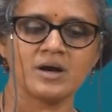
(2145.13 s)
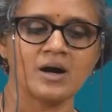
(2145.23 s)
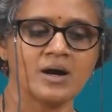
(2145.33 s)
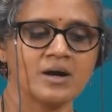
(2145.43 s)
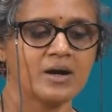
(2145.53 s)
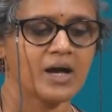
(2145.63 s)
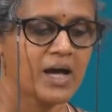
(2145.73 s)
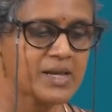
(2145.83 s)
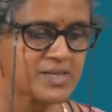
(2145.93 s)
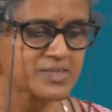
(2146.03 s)
uh,
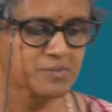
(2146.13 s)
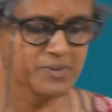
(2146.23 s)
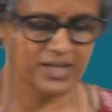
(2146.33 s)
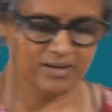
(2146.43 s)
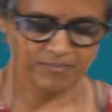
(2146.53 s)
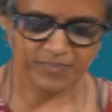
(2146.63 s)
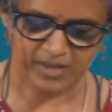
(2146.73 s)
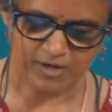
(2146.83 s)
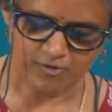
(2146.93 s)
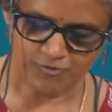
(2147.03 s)
another plane.
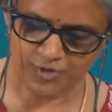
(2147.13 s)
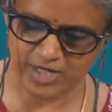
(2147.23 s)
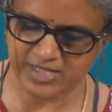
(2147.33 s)
For